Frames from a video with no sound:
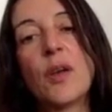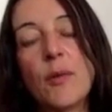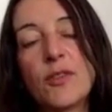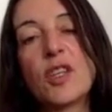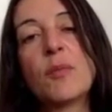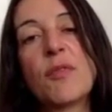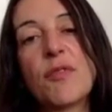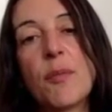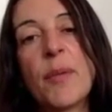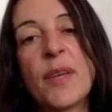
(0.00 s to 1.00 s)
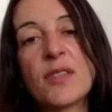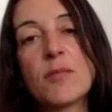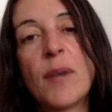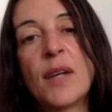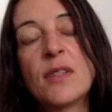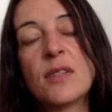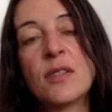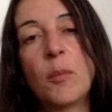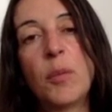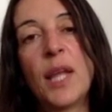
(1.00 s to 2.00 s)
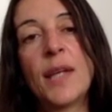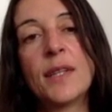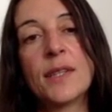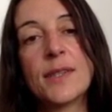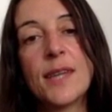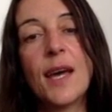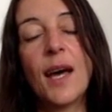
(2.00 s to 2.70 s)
some of the best minds in the planet,